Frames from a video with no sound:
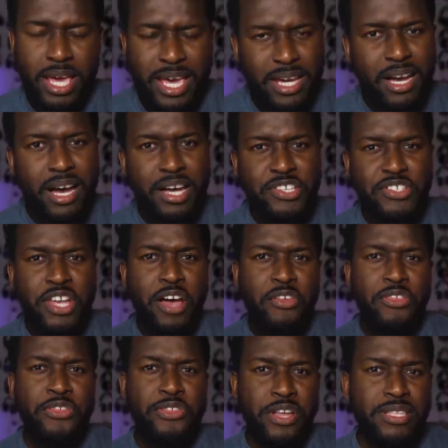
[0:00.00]
Hey guys,
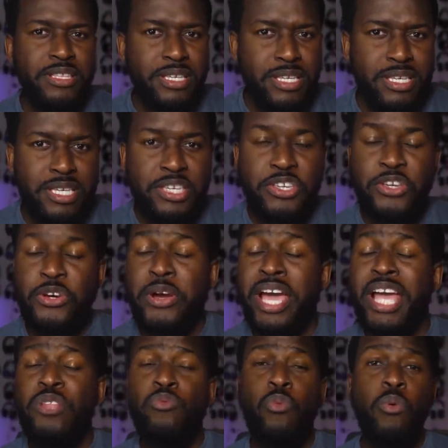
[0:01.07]
Thunder E here
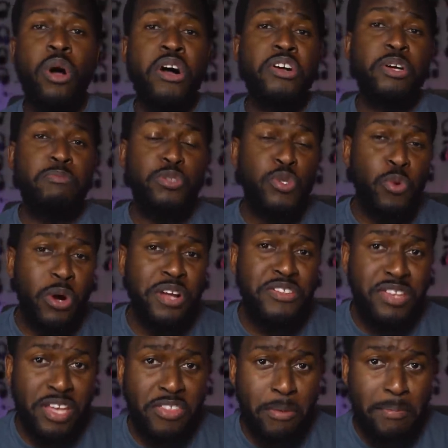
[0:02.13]
and welcome to
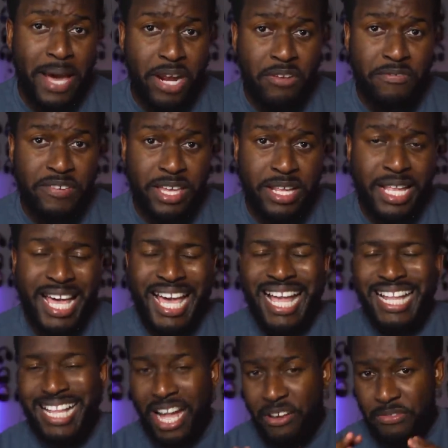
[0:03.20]
another battle vid.
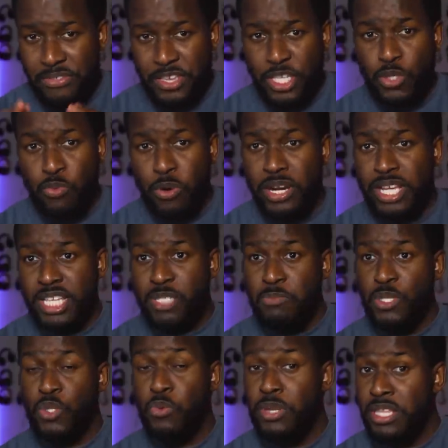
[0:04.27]
Now this one is
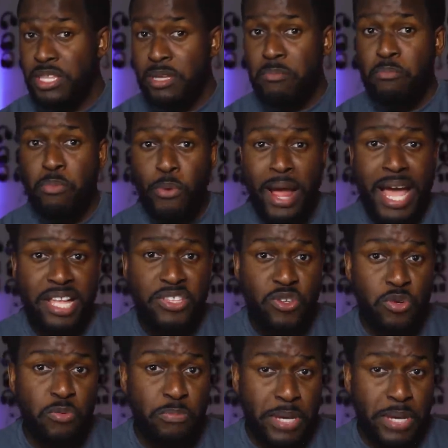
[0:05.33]
between the brand new